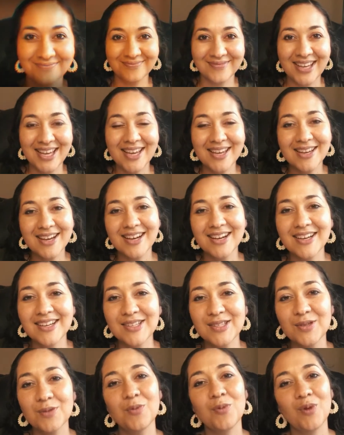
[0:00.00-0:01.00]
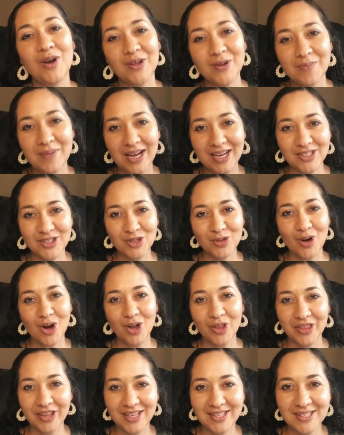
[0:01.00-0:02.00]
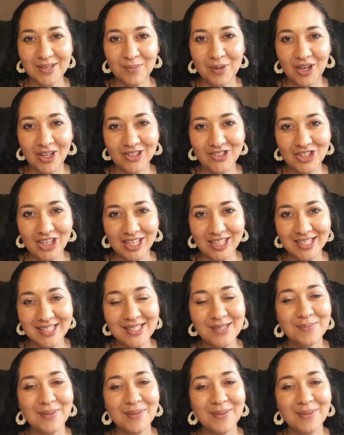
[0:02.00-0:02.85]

Hey guys, welcome back to All Things Apologetics.